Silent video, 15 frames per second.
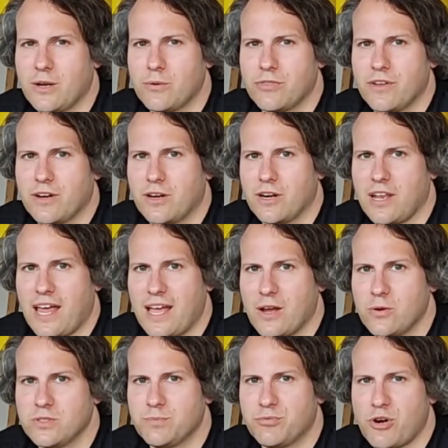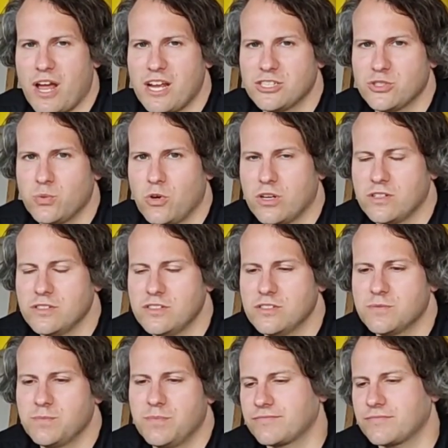out there, loud, brash
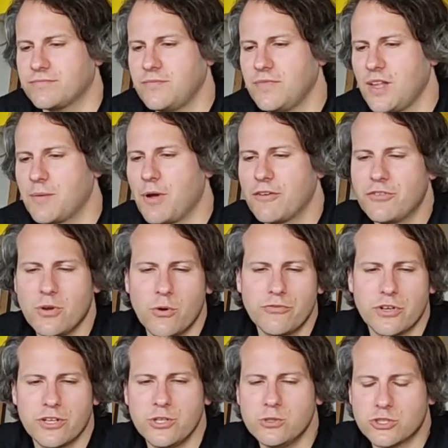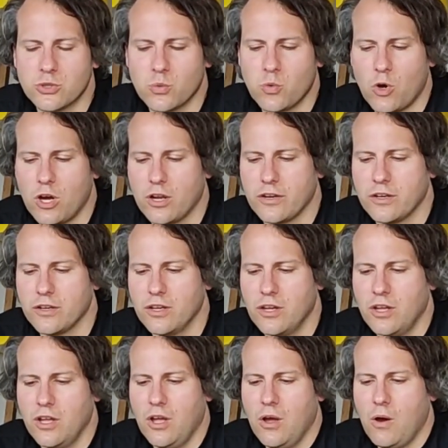ones, but if you go for a neutral one
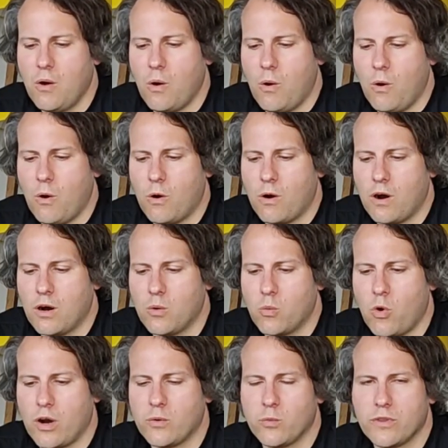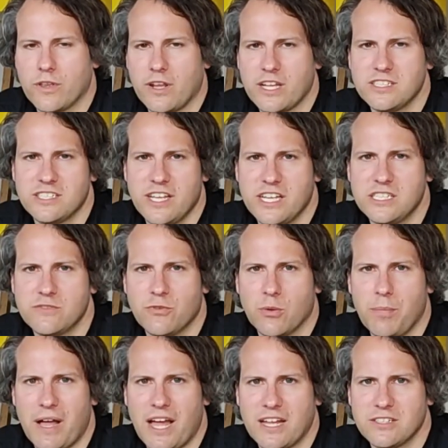or one with a nice, tasteful
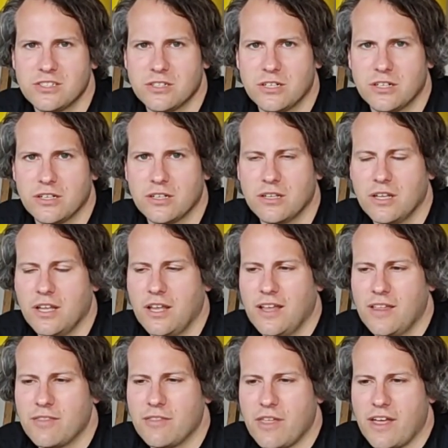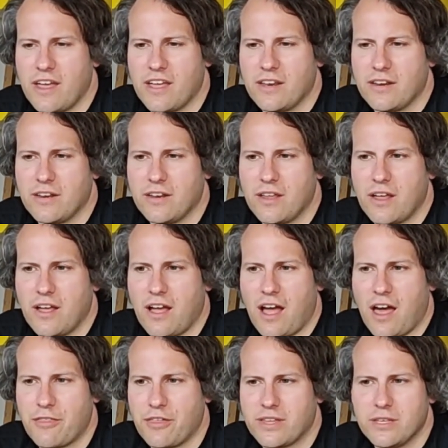pattern, then
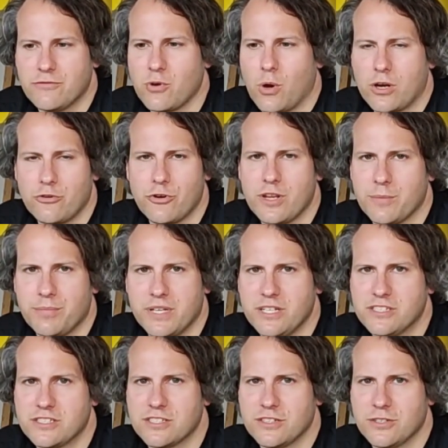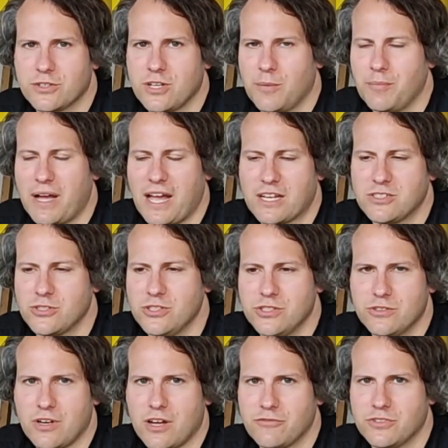I think you've got a great piece that you'll come back to
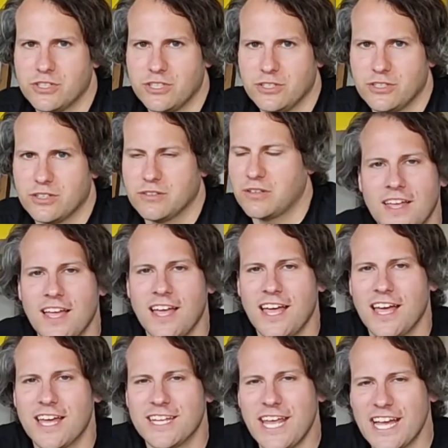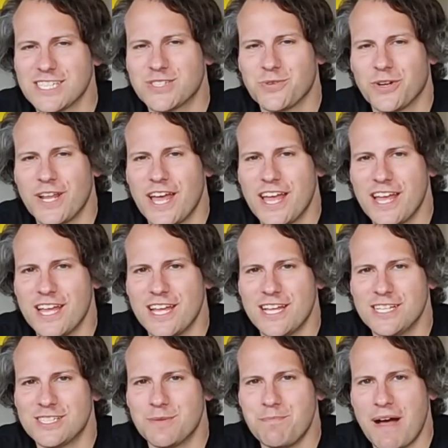year after year. Next one
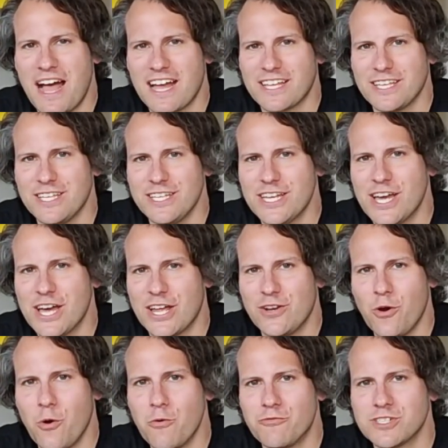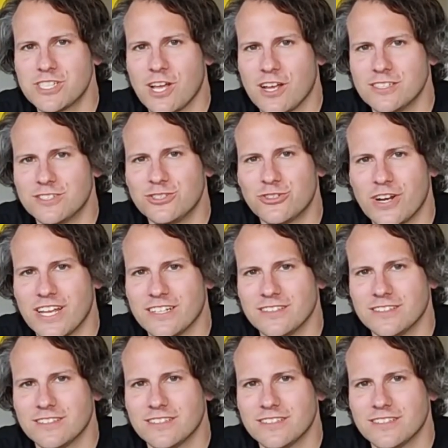is the baggy and oversized trend.